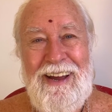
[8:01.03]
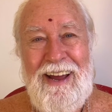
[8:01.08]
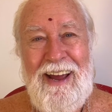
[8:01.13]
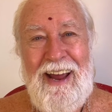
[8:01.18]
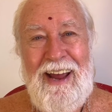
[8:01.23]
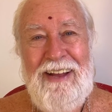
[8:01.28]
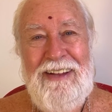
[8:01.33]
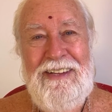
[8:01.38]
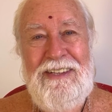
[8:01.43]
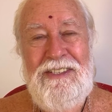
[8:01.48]

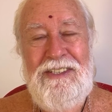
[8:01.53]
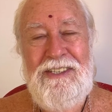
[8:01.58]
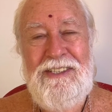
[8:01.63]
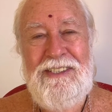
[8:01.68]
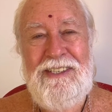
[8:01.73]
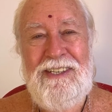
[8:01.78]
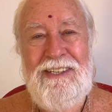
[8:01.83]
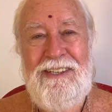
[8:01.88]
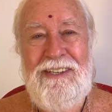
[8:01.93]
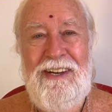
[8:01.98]
And this
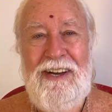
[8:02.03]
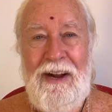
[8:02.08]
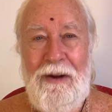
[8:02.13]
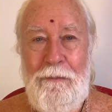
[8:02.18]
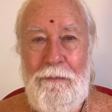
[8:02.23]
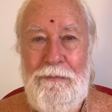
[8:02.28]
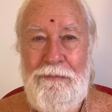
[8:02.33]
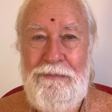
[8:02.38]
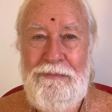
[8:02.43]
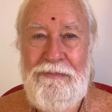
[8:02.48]
is the
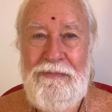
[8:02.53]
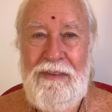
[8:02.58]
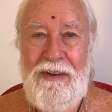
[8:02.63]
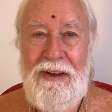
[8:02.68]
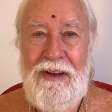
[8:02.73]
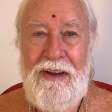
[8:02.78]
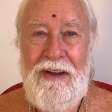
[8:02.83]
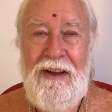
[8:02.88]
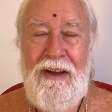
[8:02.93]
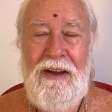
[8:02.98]
thing
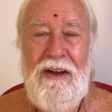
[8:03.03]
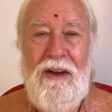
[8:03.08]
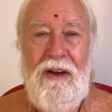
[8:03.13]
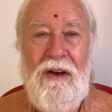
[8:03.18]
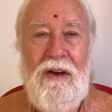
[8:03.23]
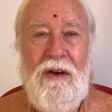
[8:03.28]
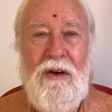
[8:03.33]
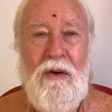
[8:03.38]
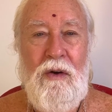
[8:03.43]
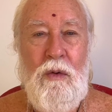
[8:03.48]

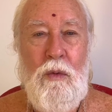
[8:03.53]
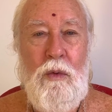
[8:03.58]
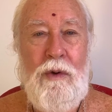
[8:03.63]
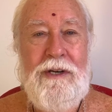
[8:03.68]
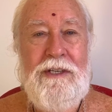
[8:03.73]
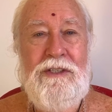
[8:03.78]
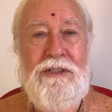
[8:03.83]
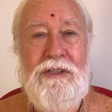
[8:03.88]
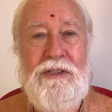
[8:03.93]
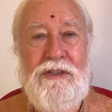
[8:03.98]

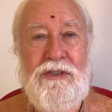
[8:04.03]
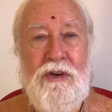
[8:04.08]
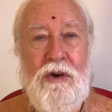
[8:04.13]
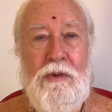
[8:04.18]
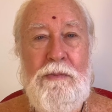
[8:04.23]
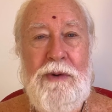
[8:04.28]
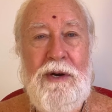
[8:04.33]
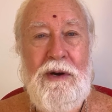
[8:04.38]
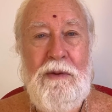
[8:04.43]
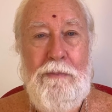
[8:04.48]
what is the
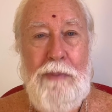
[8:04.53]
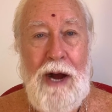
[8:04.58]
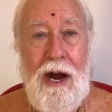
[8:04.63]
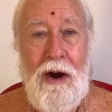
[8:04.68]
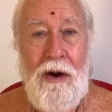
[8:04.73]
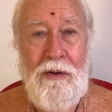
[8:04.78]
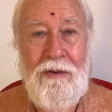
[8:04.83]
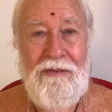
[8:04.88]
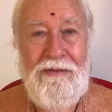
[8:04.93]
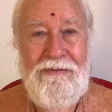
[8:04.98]
sermon
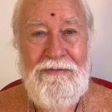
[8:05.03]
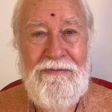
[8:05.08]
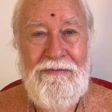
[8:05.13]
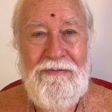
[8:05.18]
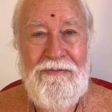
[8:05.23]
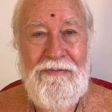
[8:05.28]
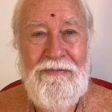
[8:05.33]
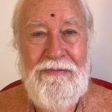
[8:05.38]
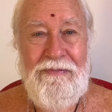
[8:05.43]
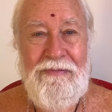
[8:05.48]
about?
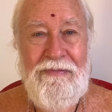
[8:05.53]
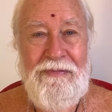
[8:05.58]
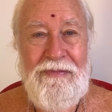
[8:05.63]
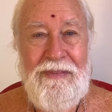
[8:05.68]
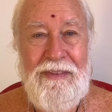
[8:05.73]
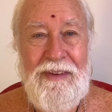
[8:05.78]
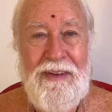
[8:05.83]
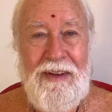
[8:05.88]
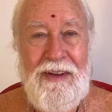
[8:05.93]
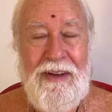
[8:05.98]

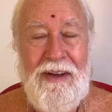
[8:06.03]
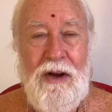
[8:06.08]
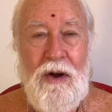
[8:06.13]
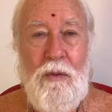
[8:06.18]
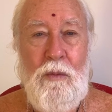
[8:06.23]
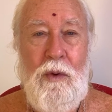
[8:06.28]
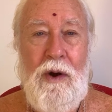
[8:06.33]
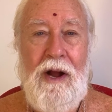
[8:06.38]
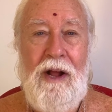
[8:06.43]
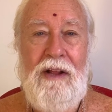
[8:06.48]

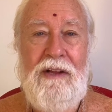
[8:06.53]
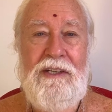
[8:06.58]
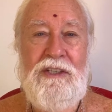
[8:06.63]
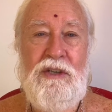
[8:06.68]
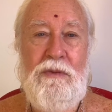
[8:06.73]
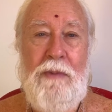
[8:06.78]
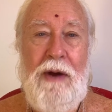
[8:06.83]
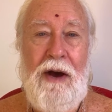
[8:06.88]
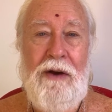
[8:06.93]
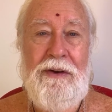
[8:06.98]
Well, it's
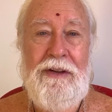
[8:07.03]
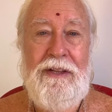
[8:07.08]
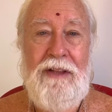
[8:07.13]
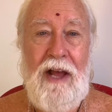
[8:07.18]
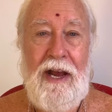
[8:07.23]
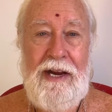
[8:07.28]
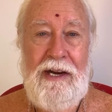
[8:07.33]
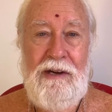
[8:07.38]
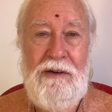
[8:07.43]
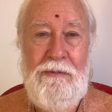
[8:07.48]
about
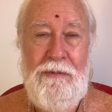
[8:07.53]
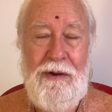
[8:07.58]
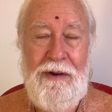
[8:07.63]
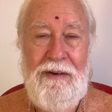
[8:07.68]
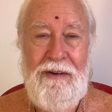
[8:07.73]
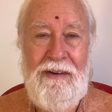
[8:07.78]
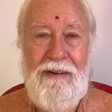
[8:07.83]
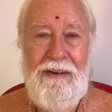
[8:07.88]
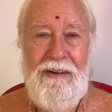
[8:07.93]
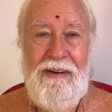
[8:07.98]
enlightenment.
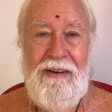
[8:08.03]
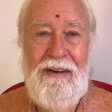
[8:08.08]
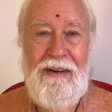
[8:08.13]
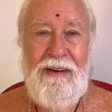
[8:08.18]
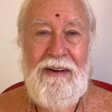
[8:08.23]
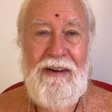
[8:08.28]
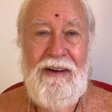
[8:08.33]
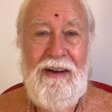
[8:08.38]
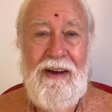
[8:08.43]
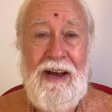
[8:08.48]

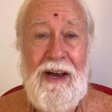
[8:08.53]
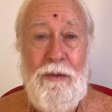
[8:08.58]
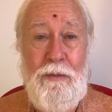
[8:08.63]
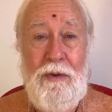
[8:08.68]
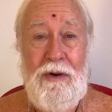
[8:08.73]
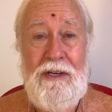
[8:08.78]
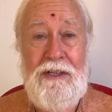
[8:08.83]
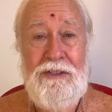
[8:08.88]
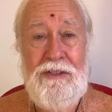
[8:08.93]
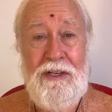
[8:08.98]
And
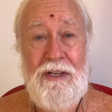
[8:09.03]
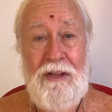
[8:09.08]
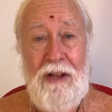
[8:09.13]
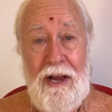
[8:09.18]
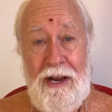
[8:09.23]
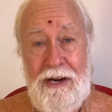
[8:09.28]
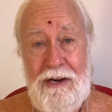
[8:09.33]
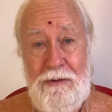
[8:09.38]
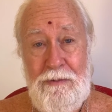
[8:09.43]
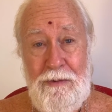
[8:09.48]
what is
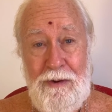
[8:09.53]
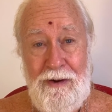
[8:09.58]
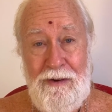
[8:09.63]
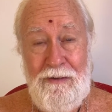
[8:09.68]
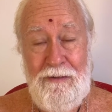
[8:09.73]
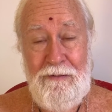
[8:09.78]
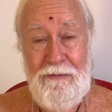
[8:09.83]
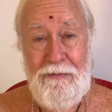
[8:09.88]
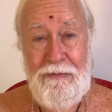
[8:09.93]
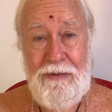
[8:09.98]

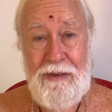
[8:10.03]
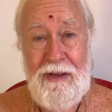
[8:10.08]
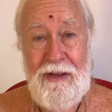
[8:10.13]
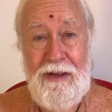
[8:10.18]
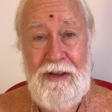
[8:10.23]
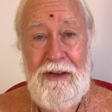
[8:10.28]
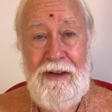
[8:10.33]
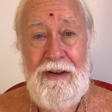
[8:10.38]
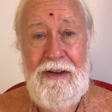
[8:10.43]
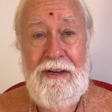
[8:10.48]
enlightenment?
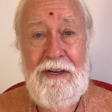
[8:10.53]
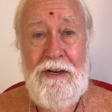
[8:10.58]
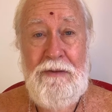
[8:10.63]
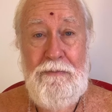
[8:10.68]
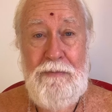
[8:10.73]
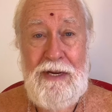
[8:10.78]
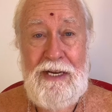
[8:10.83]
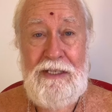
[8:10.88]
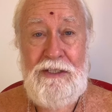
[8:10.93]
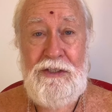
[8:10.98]

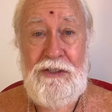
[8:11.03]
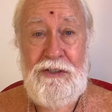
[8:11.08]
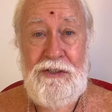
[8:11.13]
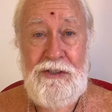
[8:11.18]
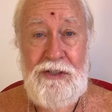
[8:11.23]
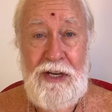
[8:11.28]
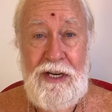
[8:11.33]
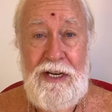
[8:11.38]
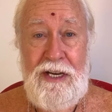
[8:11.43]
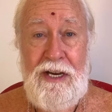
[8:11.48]
It means
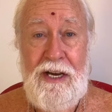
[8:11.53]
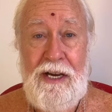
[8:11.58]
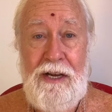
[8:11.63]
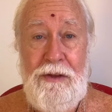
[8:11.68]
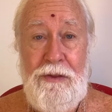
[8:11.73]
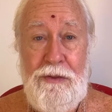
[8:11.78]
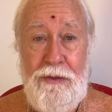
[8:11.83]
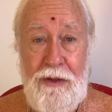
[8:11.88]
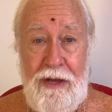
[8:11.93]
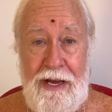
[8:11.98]

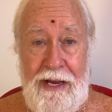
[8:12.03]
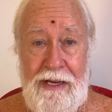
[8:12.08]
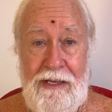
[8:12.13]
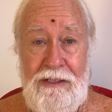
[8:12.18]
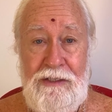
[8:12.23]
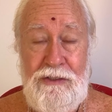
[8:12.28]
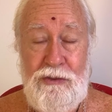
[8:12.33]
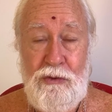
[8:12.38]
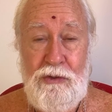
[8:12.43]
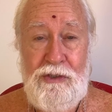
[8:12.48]
seeing
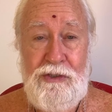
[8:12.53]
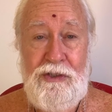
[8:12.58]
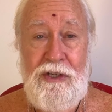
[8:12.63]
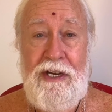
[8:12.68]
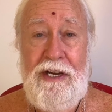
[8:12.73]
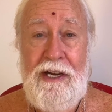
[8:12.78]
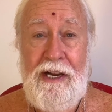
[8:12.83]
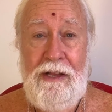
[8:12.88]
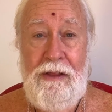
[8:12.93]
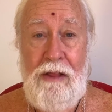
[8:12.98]
things or
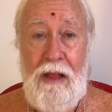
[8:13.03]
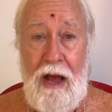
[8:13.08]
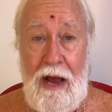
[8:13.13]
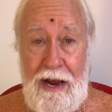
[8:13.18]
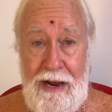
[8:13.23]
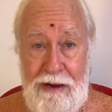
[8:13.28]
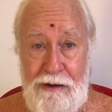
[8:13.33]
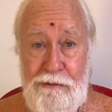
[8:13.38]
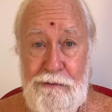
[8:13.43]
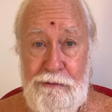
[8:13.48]
seeing
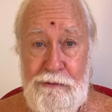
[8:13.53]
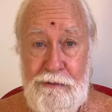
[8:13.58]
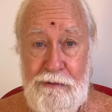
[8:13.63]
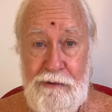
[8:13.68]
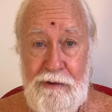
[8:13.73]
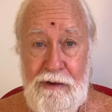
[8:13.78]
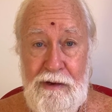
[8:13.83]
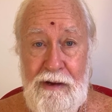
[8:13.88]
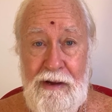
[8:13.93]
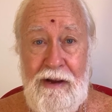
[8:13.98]
life
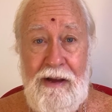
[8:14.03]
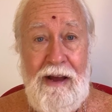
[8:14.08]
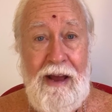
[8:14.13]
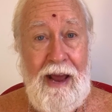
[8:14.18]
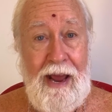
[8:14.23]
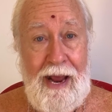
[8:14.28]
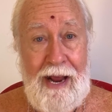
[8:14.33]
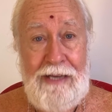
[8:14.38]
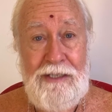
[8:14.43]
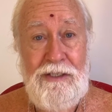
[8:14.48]

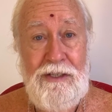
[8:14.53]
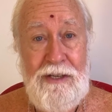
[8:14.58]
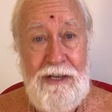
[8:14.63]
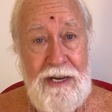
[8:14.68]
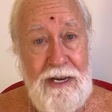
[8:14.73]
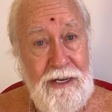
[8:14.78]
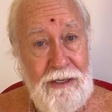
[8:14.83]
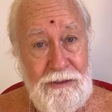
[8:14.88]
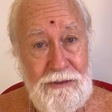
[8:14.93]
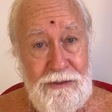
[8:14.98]
as it
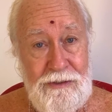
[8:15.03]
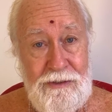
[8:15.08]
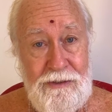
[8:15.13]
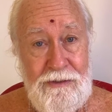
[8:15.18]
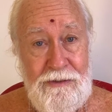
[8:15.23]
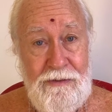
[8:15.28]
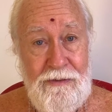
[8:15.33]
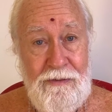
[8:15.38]
is.